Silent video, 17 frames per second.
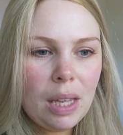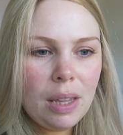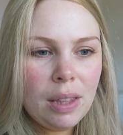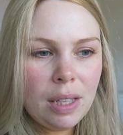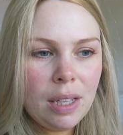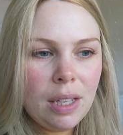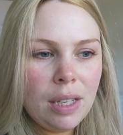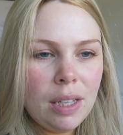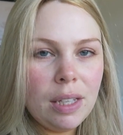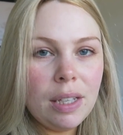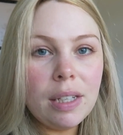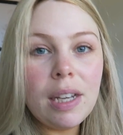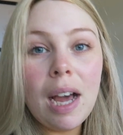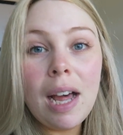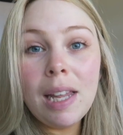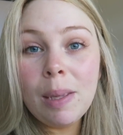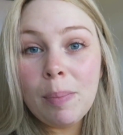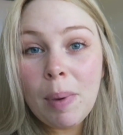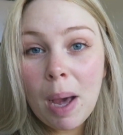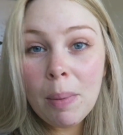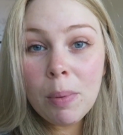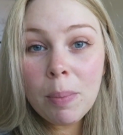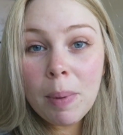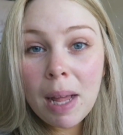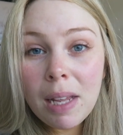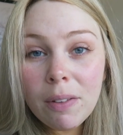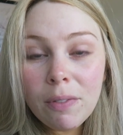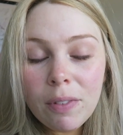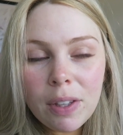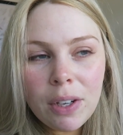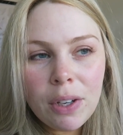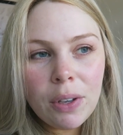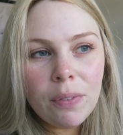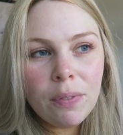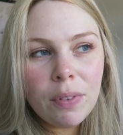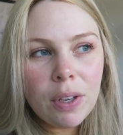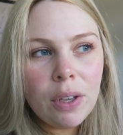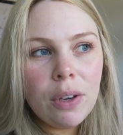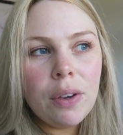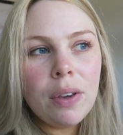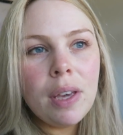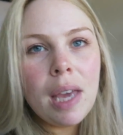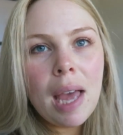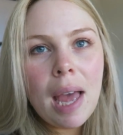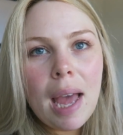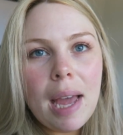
the Carly Bible palette video.